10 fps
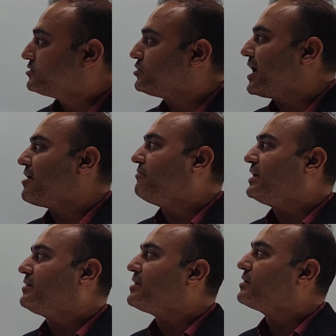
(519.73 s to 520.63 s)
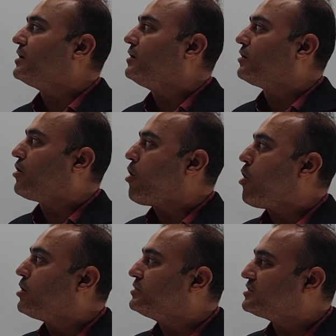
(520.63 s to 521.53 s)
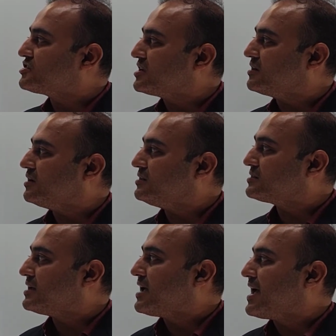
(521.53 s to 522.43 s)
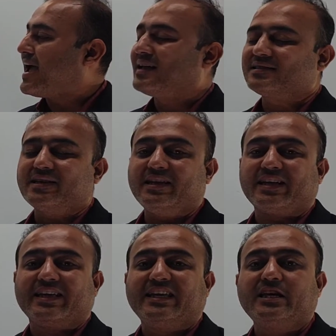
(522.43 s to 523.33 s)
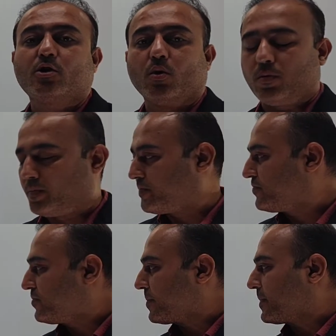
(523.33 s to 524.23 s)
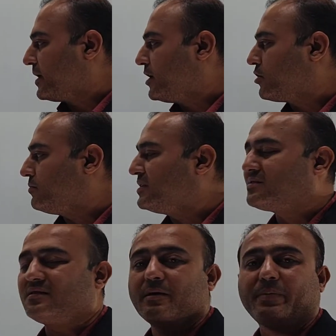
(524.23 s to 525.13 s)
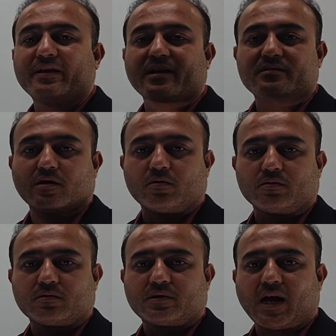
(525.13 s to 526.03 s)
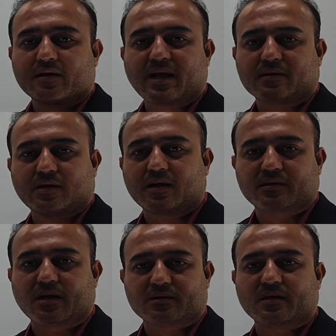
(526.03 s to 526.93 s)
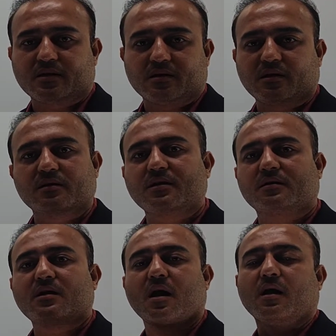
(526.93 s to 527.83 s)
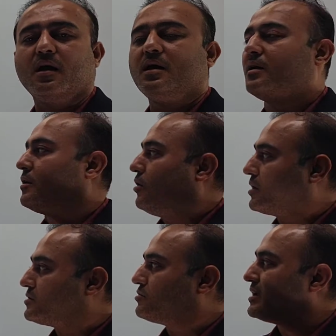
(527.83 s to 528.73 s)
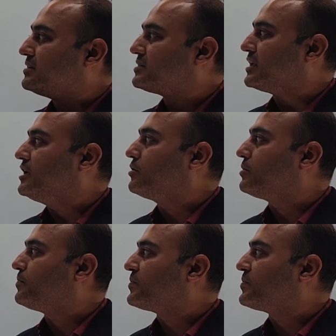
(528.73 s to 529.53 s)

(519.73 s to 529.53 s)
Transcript: So every tingle on the shingles has an echo. Echo means repeated sound. Tak tak tak tak tak tak tak tak tak. Okay, so that is echo.